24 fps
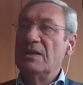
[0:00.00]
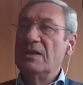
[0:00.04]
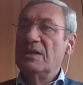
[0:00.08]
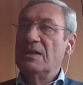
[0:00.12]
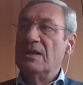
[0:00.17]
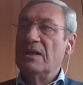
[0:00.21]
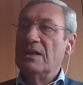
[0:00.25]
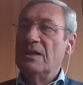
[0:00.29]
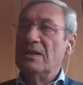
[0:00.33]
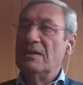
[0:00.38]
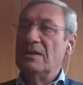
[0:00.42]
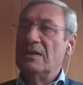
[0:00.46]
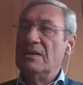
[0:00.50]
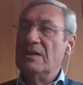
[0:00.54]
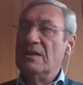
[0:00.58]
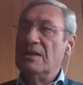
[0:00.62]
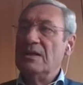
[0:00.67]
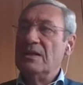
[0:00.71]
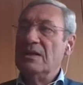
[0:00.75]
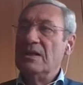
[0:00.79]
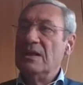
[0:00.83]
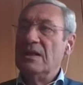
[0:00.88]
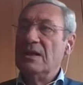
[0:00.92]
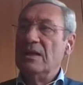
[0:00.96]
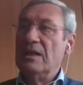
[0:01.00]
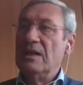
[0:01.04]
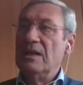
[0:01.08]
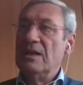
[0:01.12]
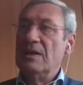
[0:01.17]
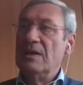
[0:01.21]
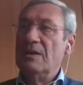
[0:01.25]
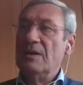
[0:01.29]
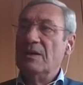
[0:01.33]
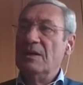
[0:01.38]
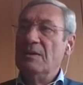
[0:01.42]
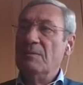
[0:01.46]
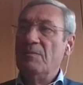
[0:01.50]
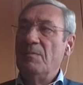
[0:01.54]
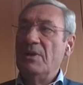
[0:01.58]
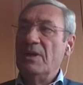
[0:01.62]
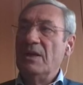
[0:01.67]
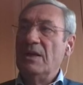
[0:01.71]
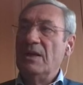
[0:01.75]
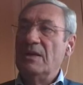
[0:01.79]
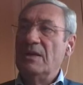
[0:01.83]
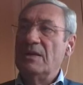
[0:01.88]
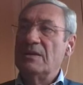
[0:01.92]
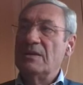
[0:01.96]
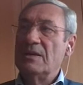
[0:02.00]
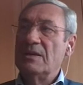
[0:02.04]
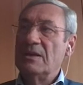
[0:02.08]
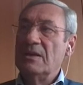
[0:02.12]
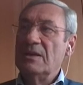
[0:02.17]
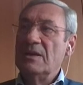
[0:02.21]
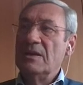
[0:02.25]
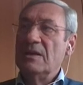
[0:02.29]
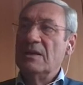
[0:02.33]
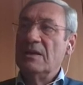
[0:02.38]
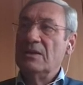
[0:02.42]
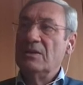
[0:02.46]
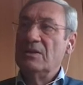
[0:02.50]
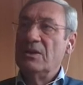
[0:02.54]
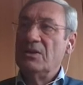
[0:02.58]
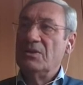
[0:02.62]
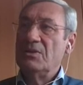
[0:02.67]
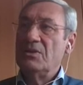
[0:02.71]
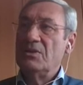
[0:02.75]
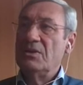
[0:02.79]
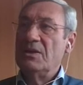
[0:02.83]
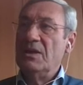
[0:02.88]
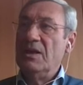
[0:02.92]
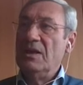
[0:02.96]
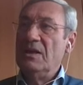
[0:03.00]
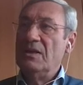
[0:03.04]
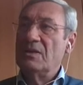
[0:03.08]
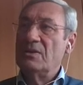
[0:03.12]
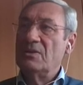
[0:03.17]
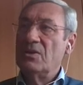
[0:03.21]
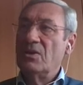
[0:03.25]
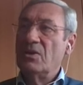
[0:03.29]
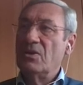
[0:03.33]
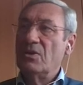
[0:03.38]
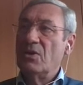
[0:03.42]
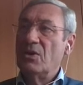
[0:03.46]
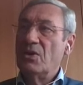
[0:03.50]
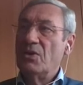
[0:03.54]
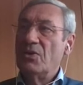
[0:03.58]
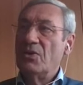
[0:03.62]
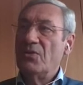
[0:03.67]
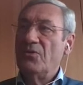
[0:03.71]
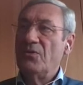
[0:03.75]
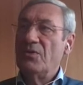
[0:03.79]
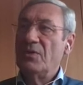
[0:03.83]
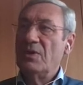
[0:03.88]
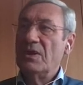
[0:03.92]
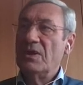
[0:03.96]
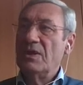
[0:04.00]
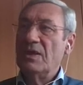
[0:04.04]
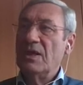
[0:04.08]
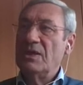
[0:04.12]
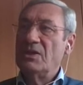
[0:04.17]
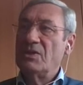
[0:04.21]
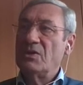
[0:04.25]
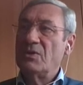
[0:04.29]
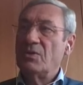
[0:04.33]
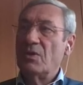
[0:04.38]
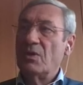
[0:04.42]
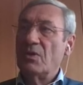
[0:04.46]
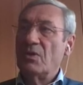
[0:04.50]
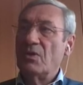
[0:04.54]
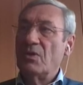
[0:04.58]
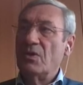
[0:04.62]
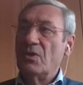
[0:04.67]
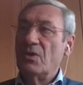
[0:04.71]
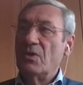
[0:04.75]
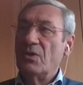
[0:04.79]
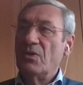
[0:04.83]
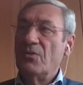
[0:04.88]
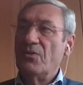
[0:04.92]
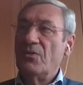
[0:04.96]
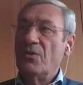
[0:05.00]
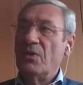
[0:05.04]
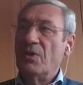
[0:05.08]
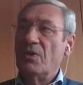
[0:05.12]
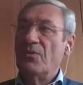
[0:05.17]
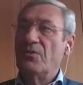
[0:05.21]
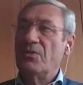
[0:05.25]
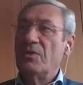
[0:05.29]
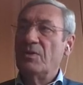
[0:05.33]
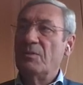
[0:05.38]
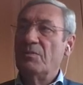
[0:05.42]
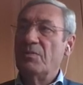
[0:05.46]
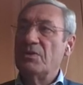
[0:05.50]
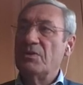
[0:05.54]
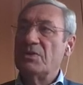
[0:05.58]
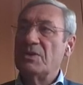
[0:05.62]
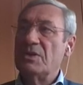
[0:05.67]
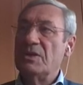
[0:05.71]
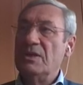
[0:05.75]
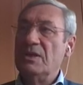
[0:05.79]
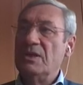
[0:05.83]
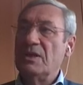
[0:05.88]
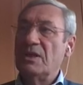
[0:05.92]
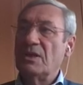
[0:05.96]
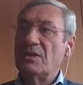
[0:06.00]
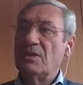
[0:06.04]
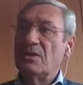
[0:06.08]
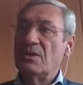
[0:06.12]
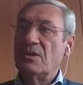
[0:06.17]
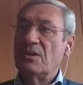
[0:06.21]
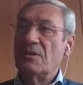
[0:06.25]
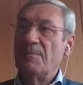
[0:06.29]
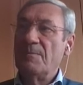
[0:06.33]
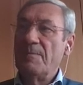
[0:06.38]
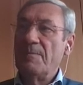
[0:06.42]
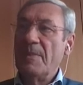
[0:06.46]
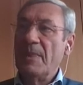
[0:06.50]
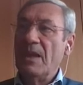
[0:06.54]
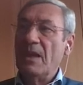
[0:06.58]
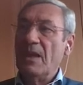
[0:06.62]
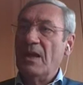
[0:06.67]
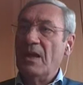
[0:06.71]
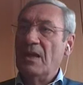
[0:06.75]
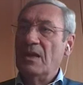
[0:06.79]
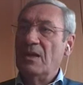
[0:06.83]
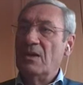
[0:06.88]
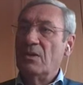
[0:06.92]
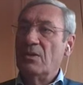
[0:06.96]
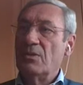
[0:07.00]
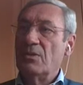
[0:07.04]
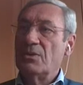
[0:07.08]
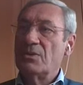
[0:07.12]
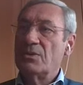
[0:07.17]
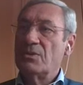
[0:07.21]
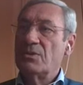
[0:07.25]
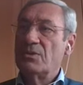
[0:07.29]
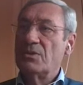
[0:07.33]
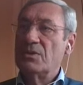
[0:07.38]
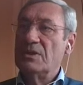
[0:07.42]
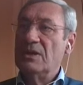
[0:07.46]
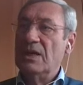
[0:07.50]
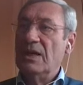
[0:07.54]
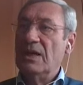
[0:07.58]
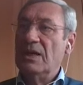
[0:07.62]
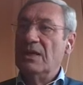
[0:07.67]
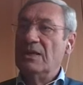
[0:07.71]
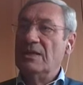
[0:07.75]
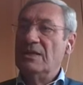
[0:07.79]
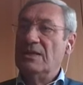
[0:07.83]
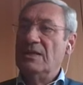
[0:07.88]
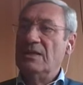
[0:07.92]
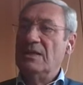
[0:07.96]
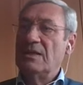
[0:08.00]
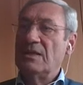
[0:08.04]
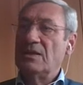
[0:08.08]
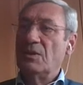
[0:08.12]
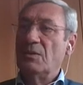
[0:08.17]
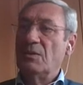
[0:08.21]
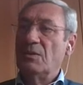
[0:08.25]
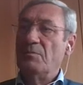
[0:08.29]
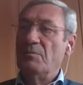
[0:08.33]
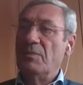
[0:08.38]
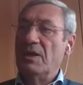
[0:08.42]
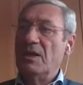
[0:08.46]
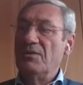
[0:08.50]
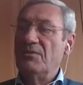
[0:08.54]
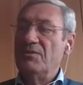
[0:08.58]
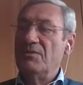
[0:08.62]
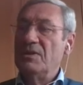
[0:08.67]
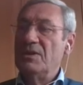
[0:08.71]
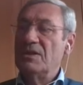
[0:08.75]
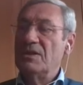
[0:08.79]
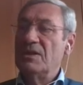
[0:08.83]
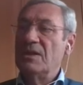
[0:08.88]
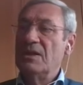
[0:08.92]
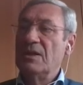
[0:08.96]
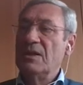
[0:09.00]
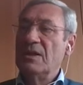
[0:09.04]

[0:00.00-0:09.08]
the implant just takes the curve, the natural curve of the posterior and also the anterior pelvis.